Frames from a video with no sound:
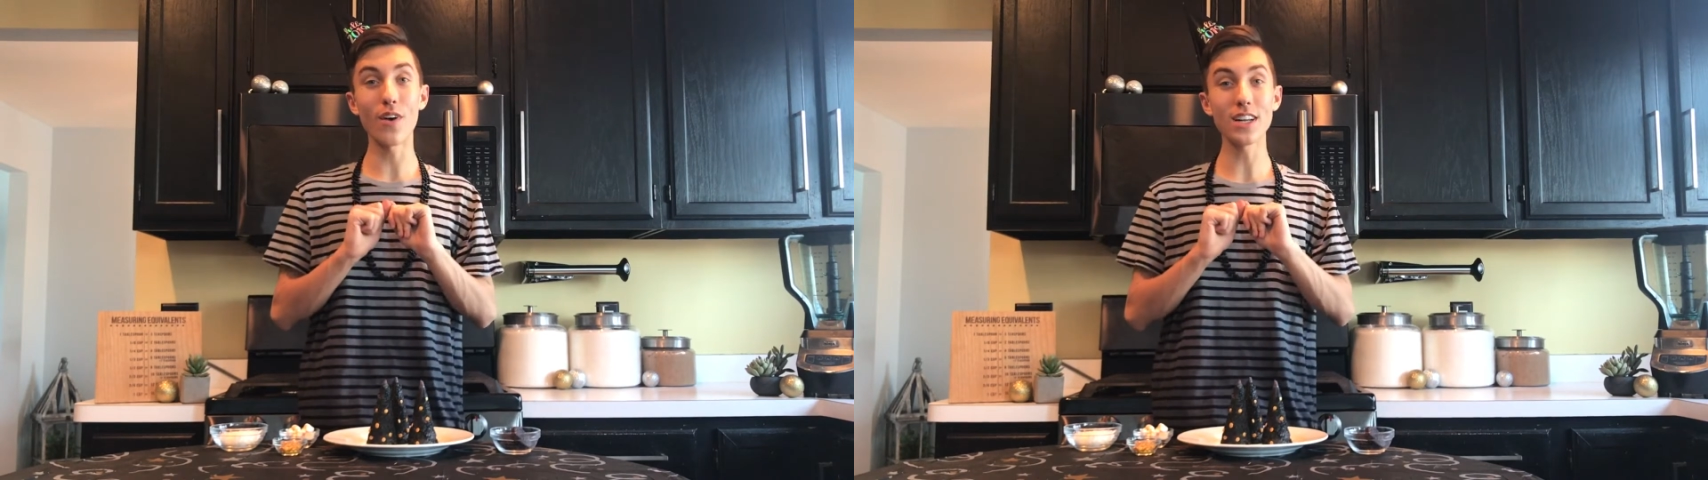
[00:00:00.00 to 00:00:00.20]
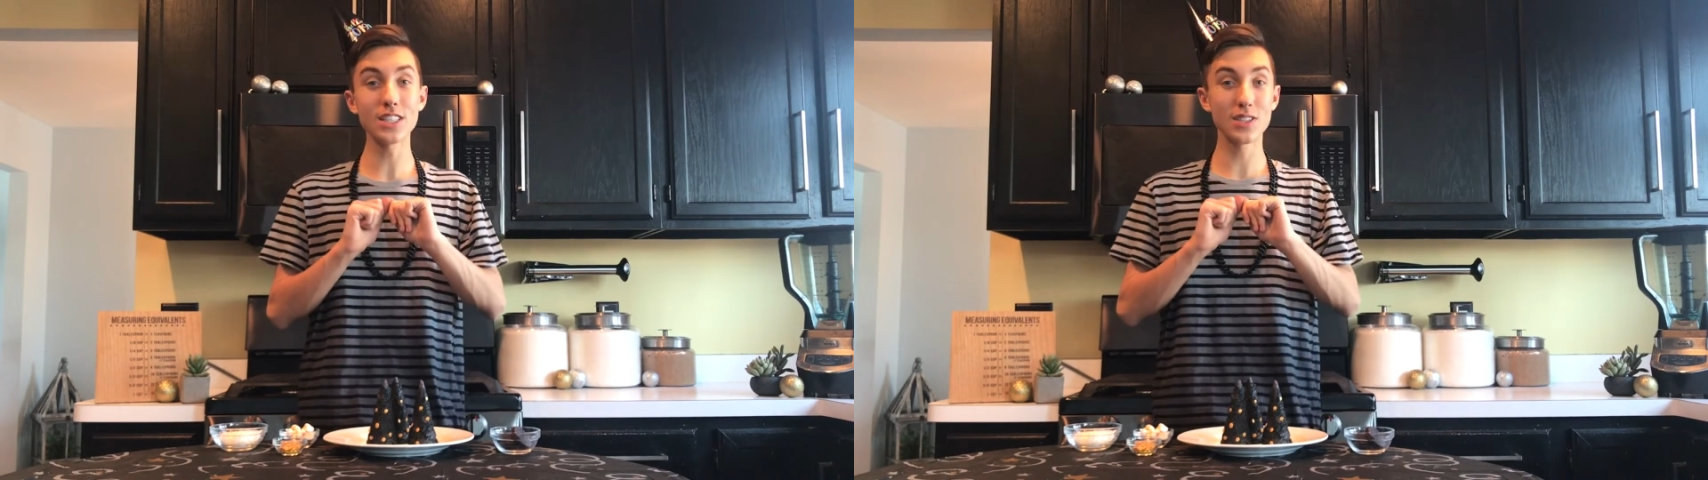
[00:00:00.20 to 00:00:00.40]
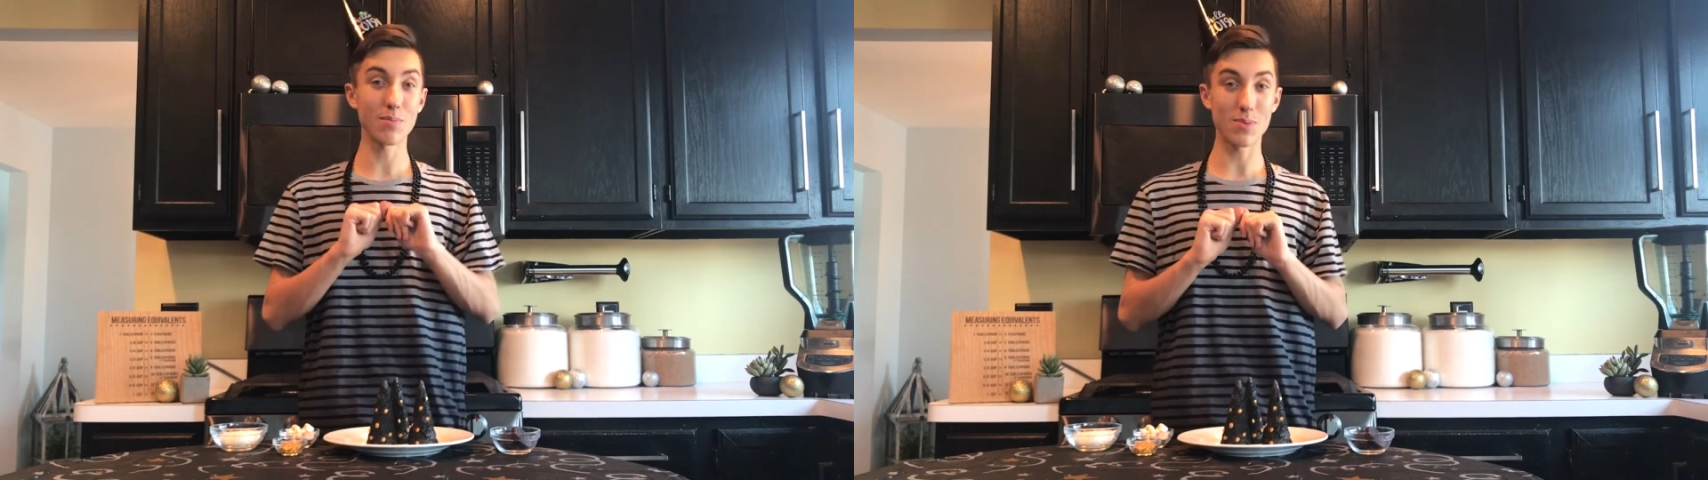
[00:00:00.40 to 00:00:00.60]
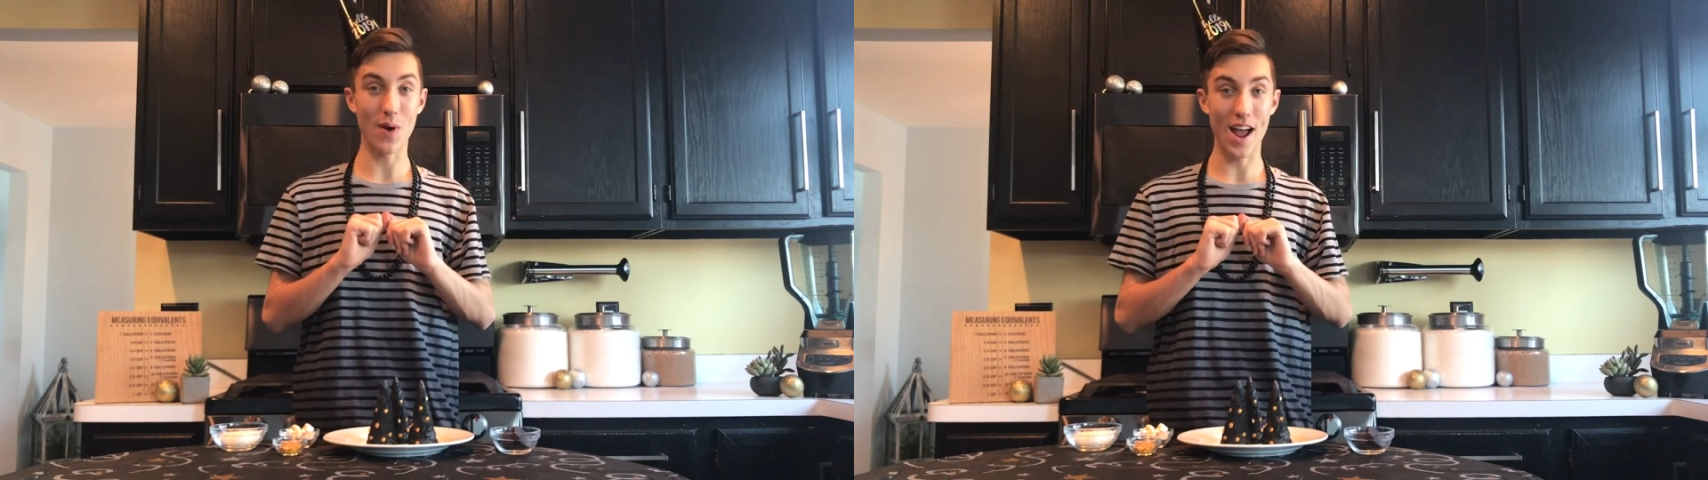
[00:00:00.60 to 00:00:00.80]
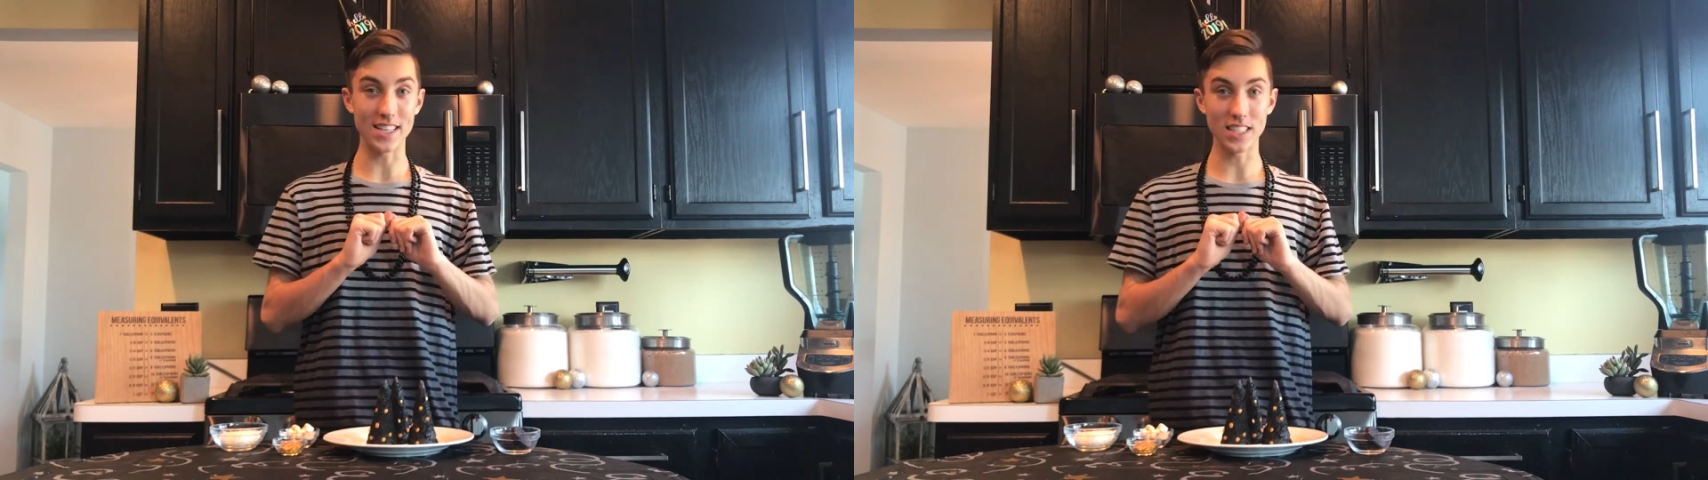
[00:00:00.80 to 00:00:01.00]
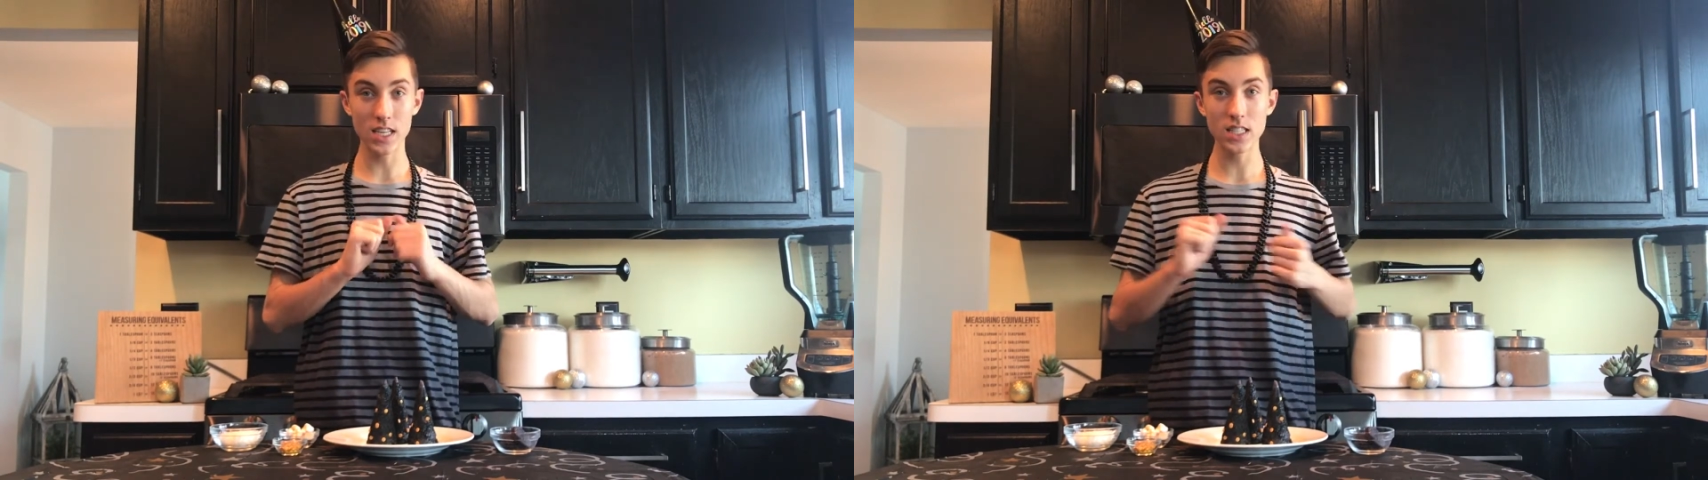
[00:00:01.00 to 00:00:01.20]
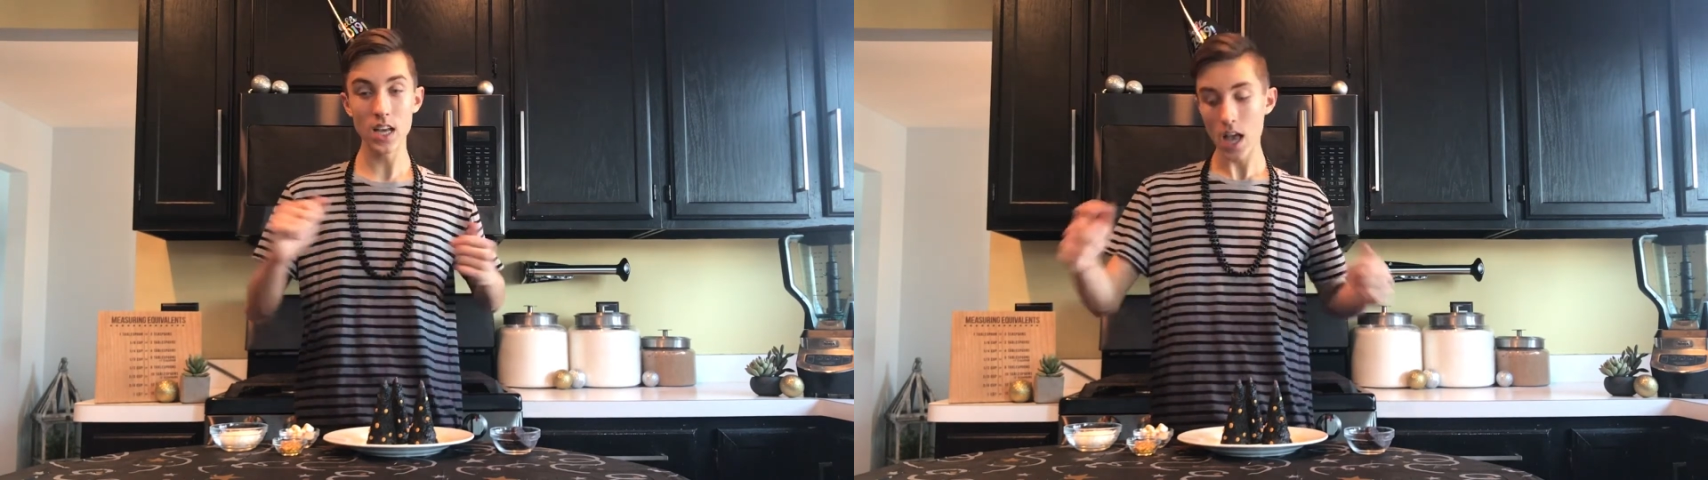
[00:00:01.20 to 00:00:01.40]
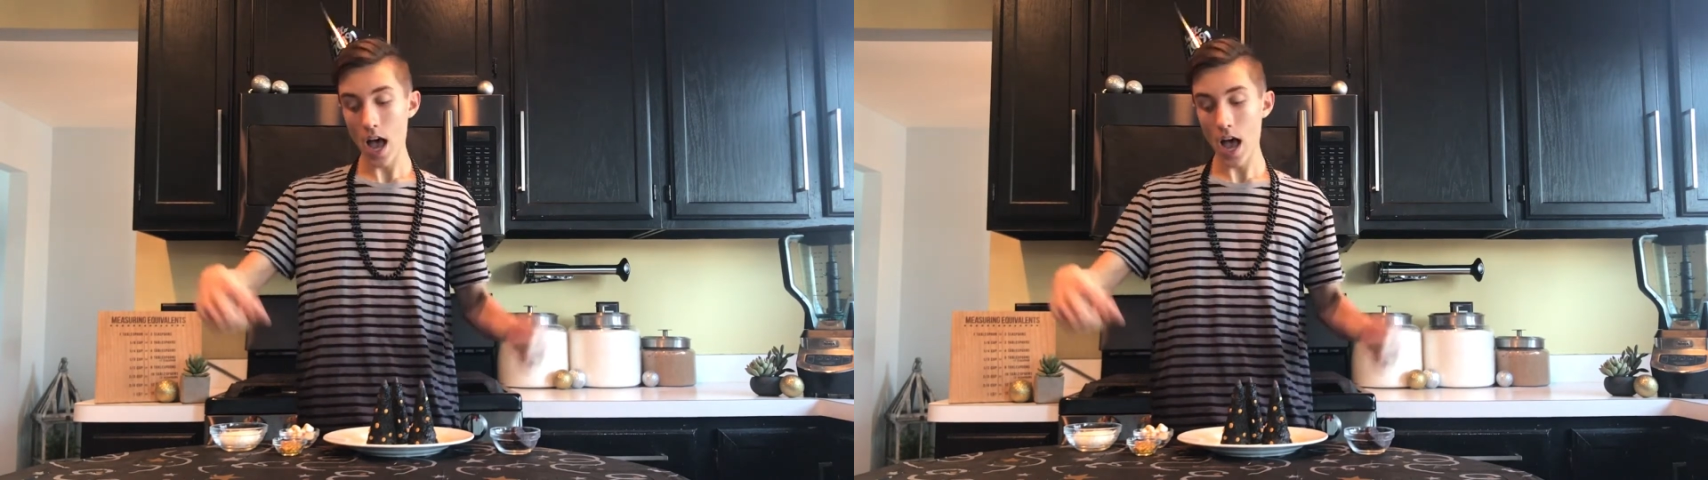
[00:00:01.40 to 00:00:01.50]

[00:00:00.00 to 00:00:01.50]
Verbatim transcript: fun surprises.